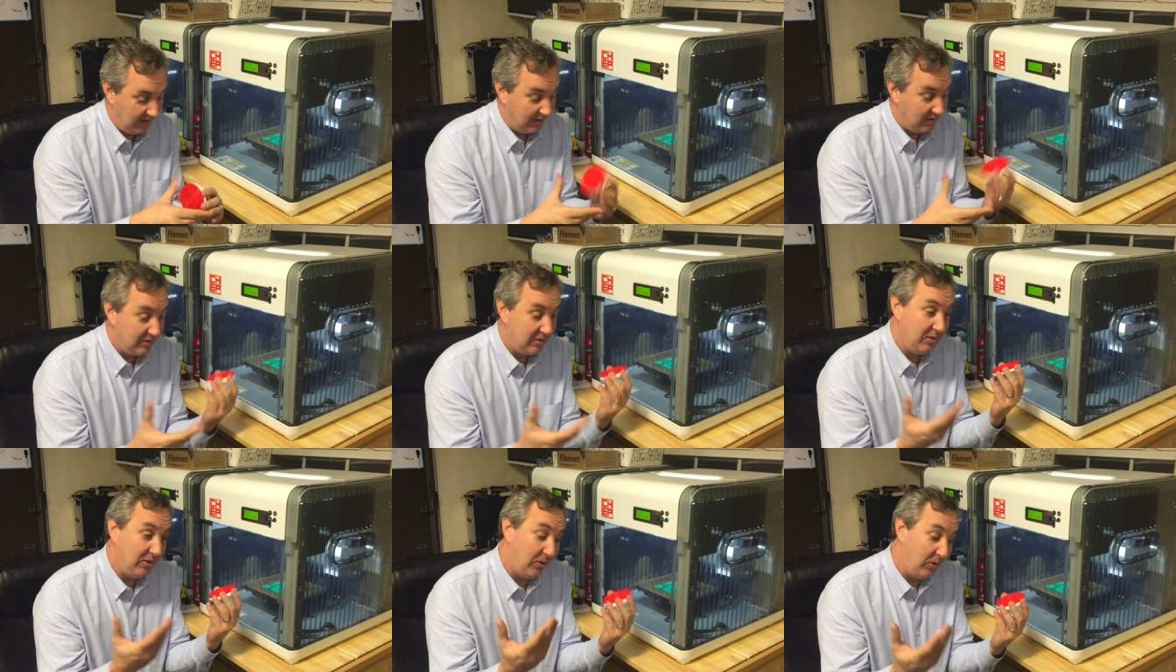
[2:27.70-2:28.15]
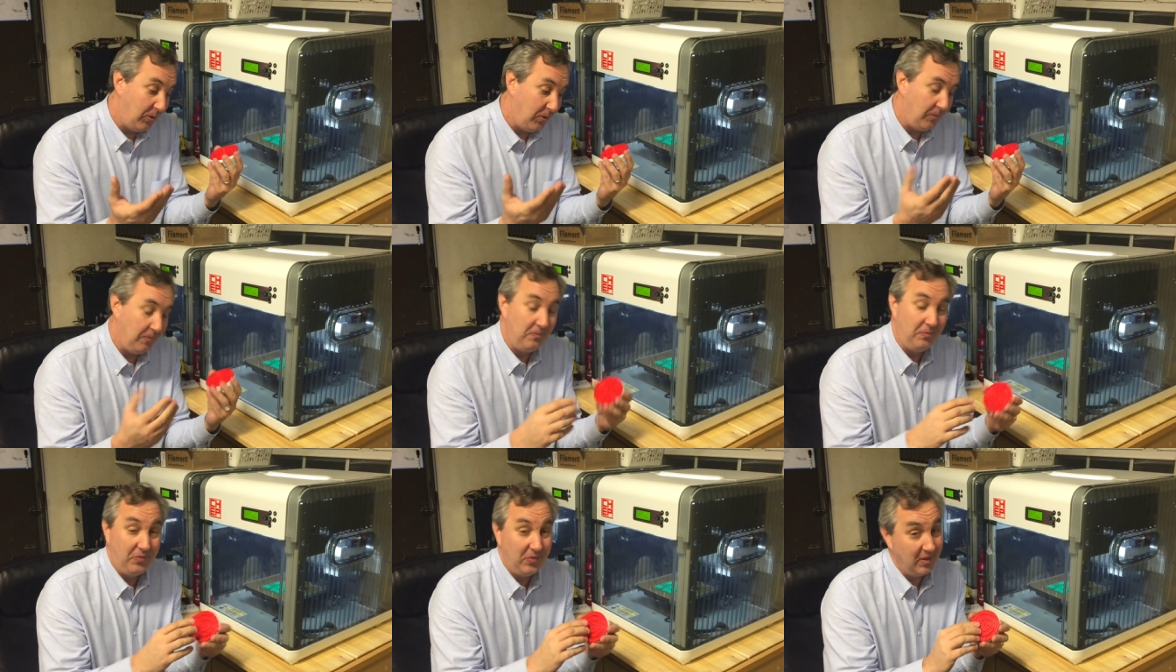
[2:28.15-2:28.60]
So
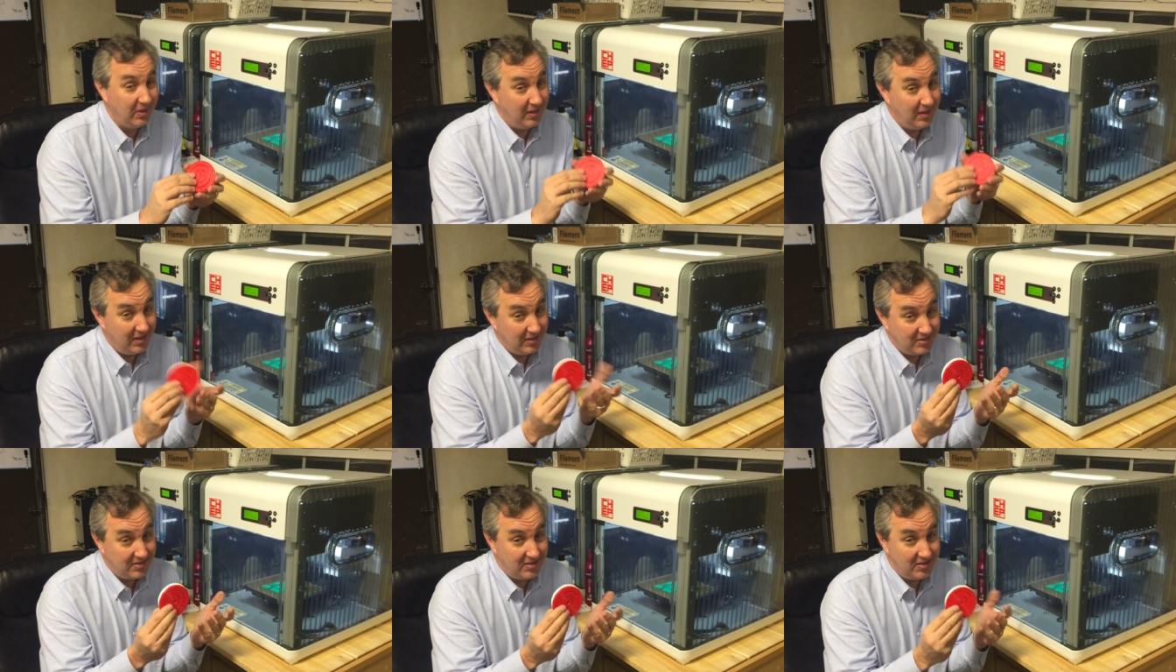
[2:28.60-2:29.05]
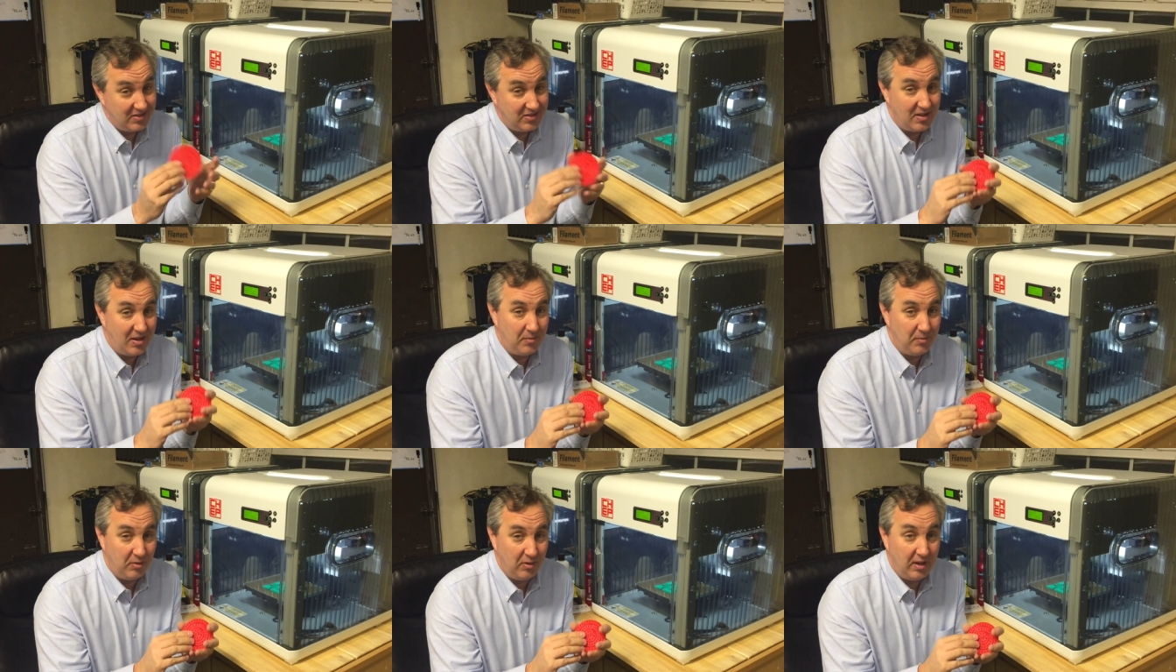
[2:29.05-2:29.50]
that's the
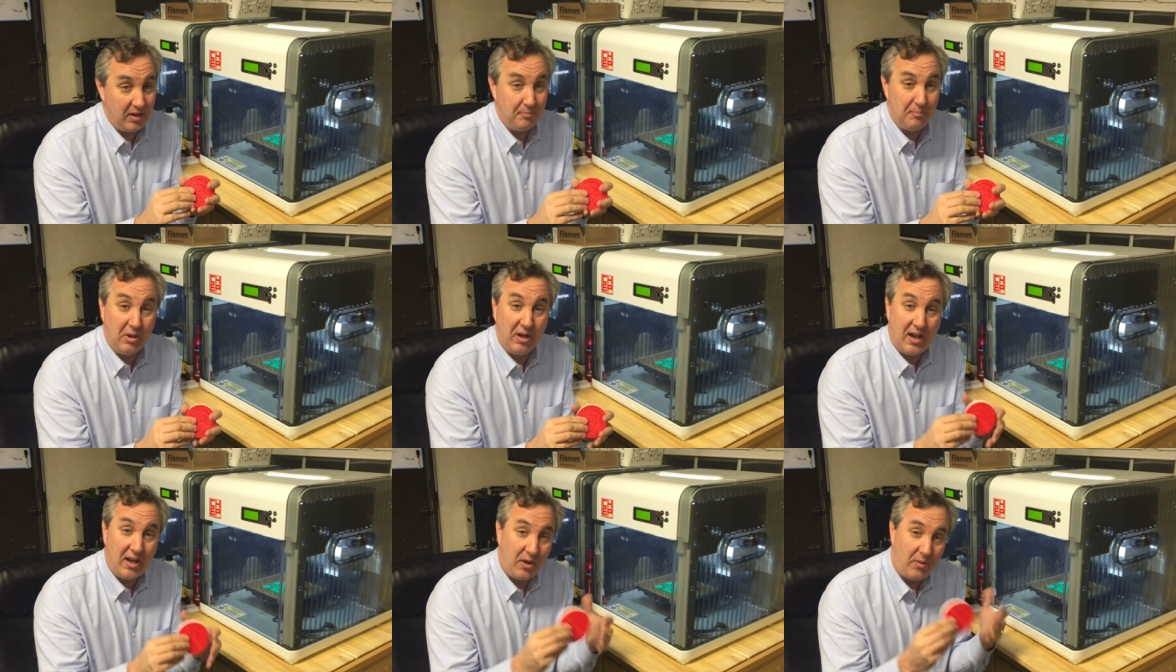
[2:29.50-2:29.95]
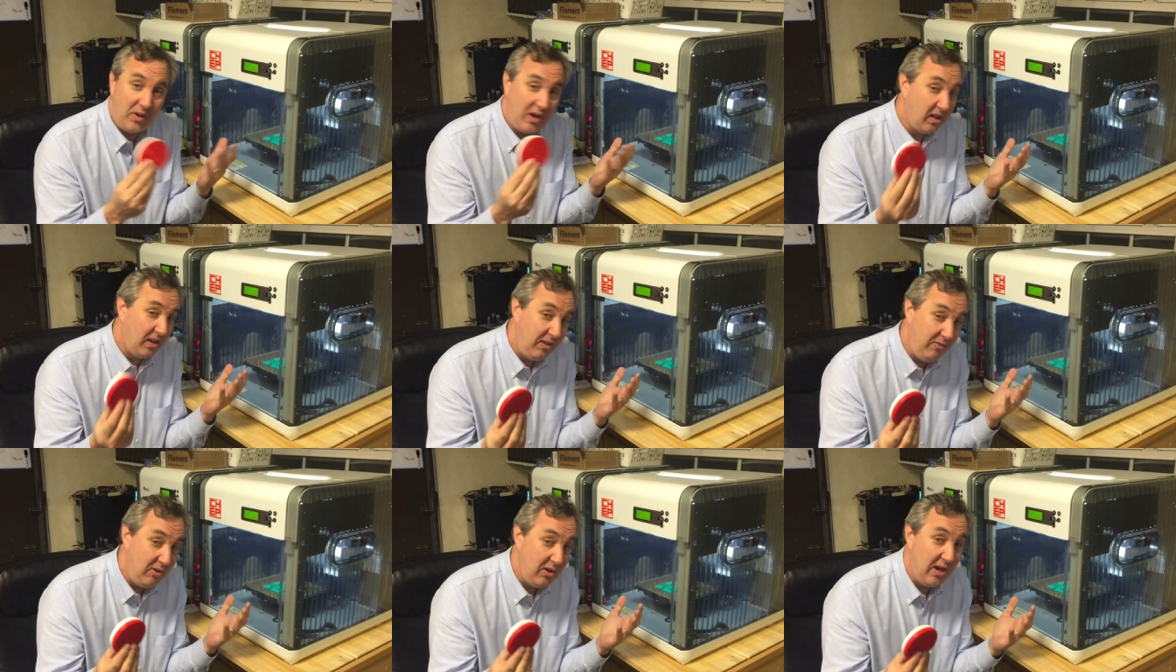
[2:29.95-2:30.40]
summary, but I don't want to
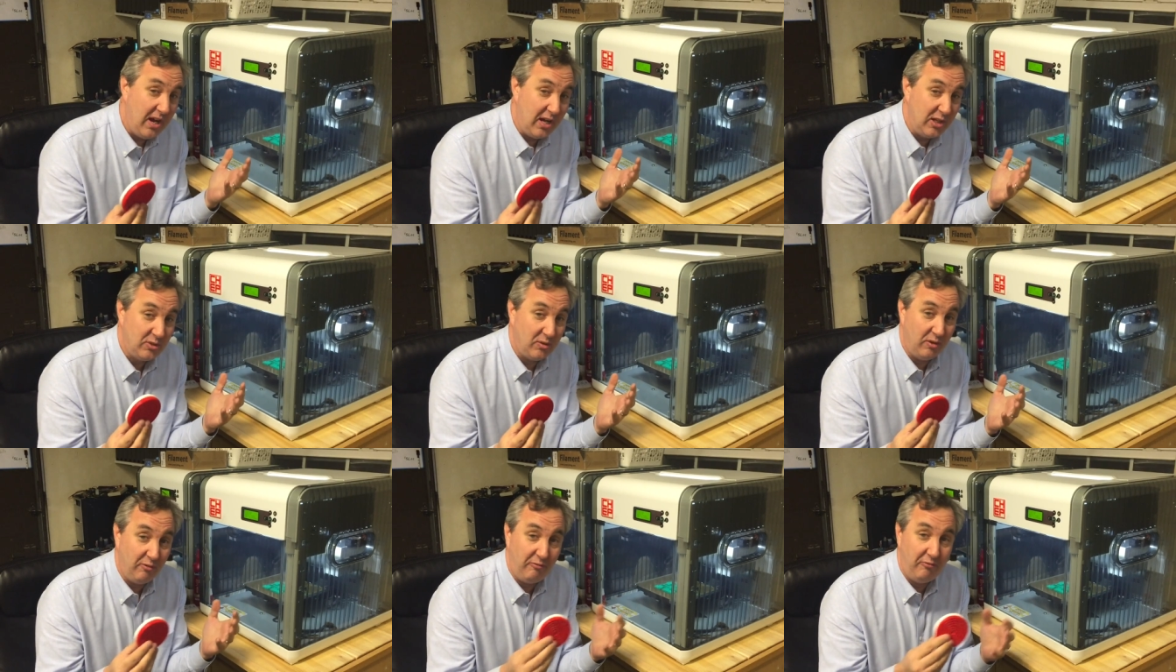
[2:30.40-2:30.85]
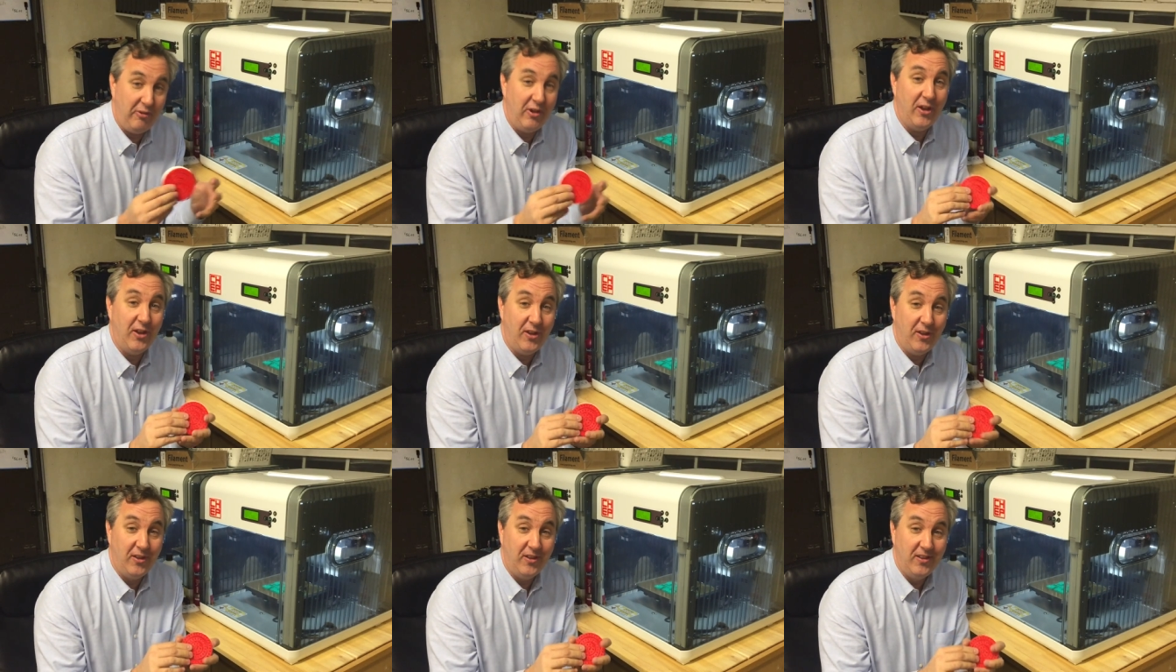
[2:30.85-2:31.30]
leave you guys with a
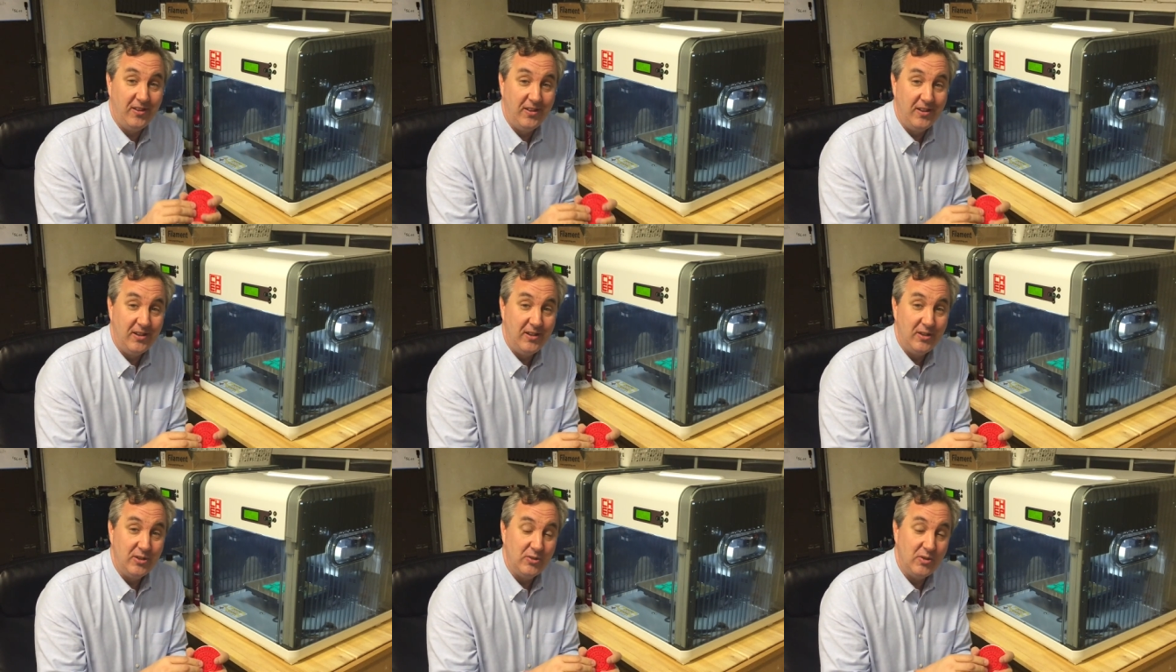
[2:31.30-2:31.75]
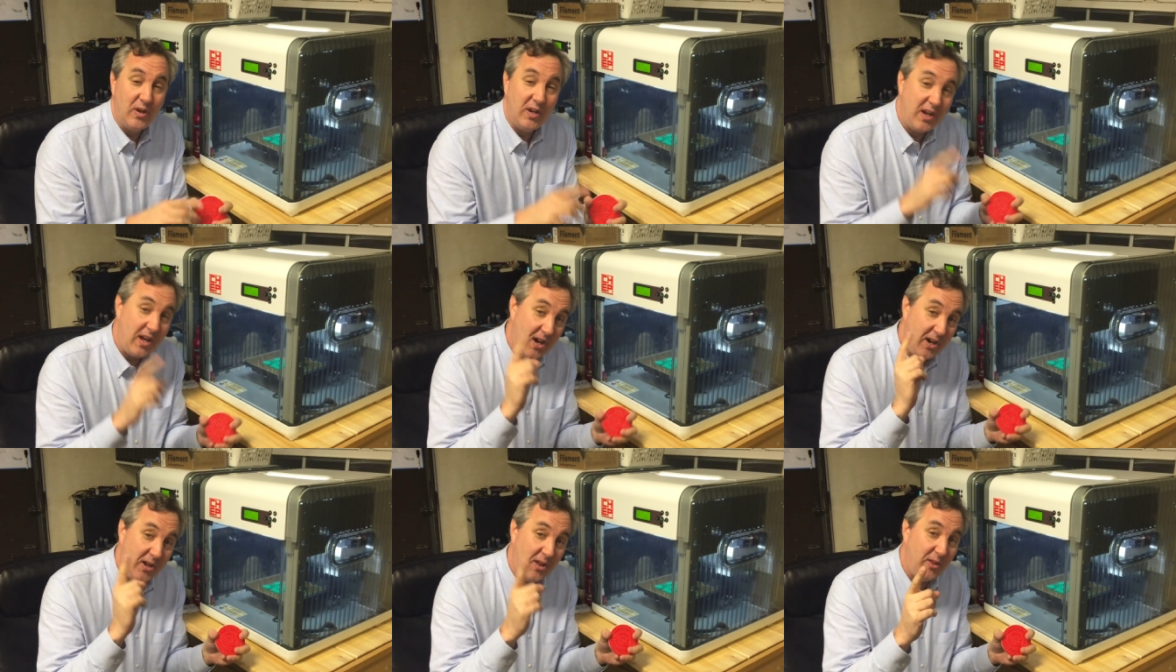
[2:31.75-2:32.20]
fail. So I
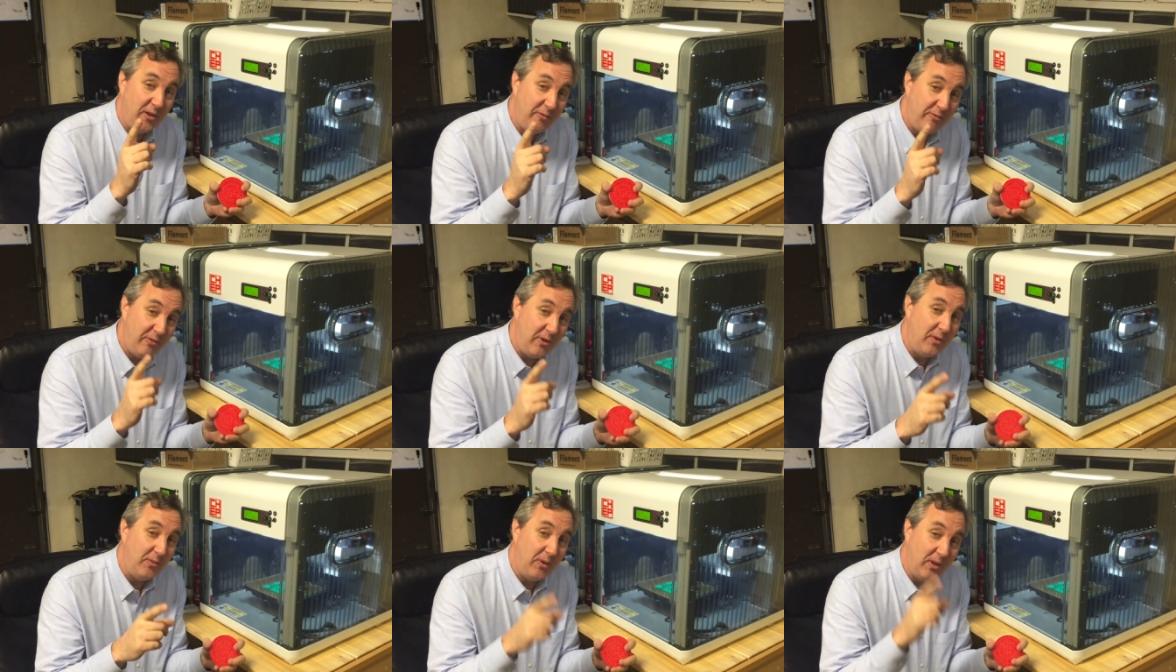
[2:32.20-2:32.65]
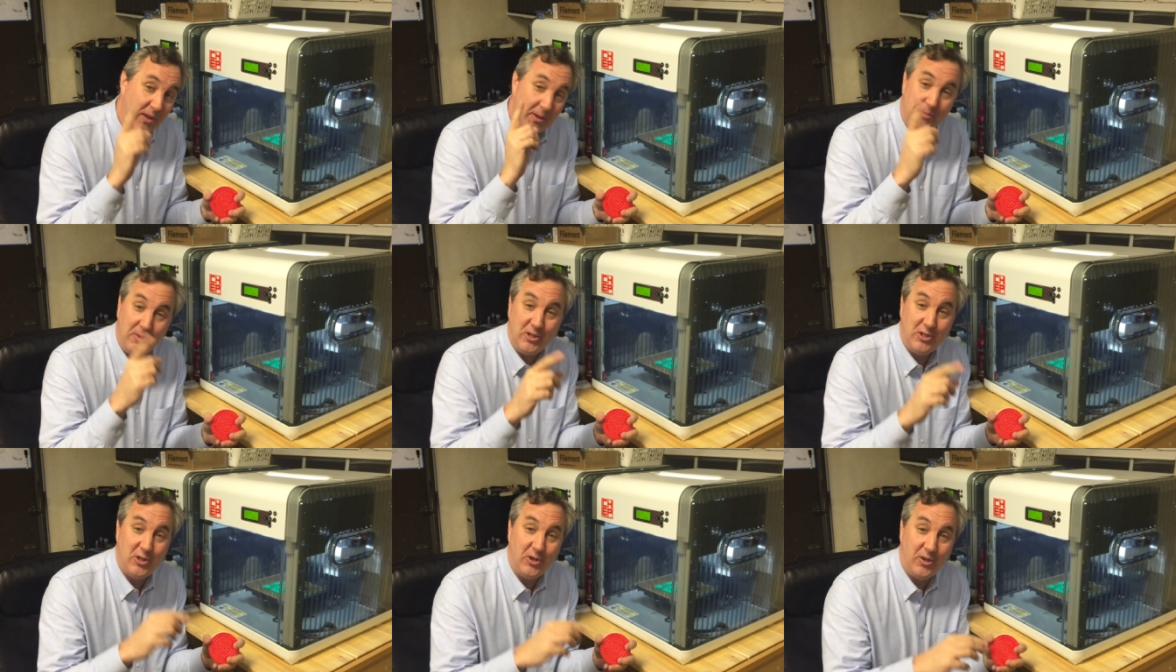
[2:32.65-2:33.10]
got another fun one. Let
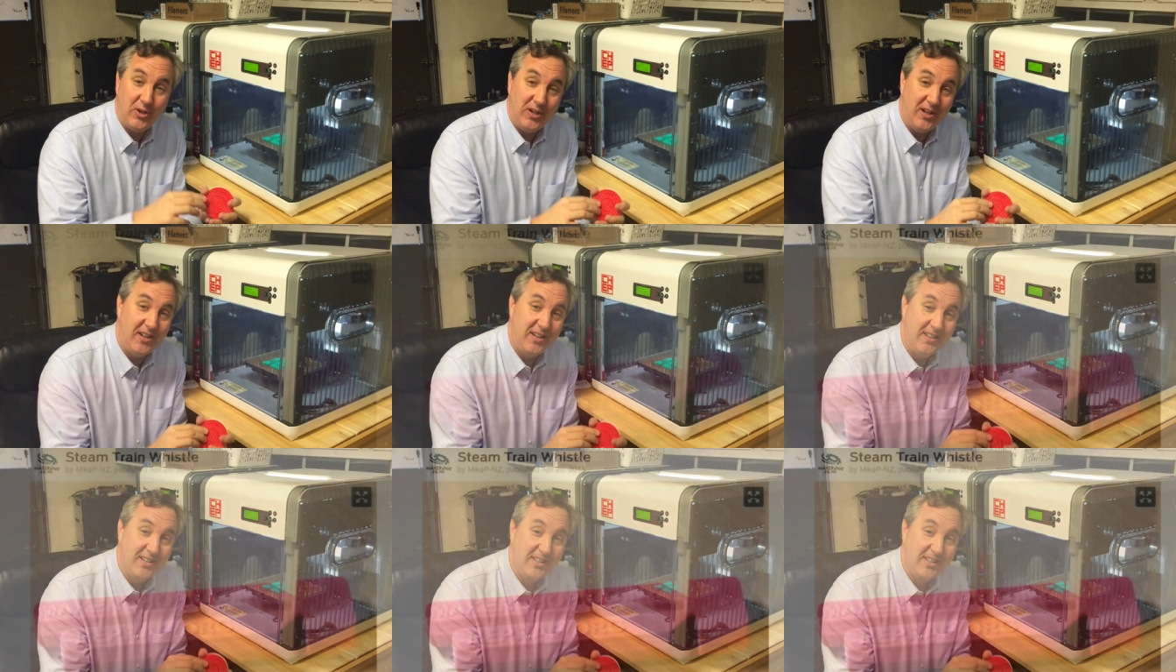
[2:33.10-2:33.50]
me show you.